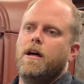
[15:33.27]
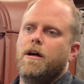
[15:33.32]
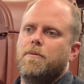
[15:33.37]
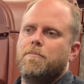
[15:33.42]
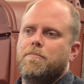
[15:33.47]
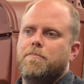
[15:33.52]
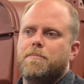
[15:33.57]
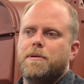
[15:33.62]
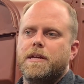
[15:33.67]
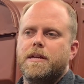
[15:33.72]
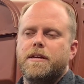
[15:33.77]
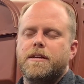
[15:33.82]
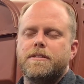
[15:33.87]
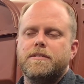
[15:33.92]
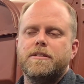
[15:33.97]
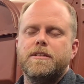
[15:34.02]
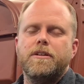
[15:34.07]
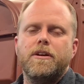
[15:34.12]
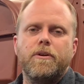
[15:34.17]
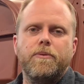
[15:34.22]
Because, you
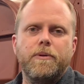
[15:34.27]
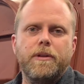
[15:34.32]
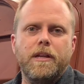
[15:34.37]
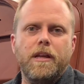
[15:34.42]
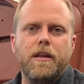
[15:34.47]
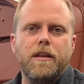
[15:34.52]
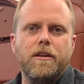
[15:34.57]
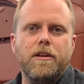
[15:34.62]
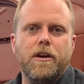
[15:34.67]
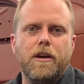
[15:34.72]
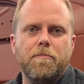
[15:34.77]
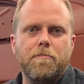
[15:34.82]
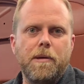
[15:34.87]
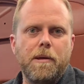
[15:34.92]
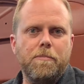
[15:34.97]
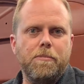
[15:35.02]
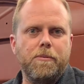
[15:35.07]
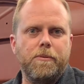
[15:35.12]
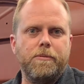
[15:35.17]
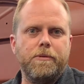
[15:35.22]
know, we need young
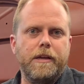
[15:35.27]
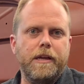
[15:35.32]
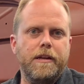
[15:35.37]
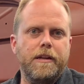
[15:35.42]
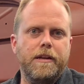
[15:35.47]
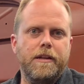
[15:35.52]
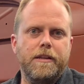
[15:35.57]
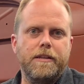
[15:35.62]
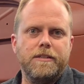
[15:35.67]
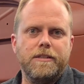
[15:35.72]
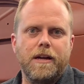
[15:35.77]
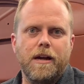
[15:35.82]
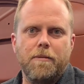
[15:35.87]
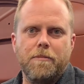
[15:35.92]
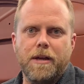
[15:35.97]
people getting into this hobby.